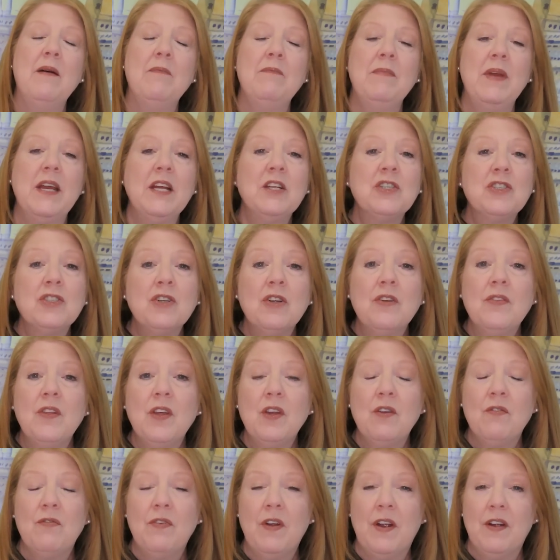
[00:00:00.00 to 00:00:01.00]
make sure that
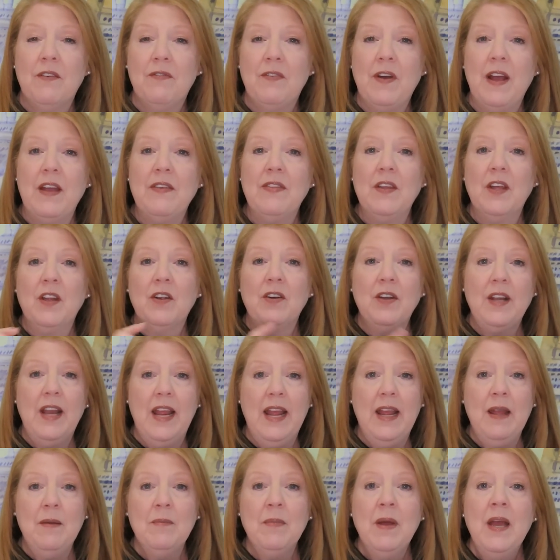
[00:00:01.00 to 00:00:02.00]
you verify that your
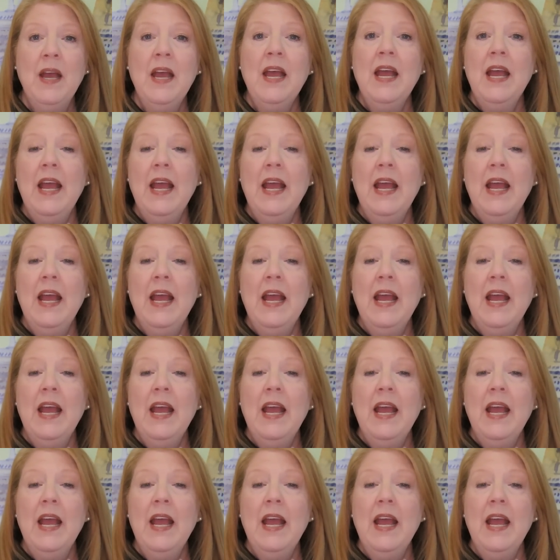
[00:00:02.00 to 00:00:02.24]
name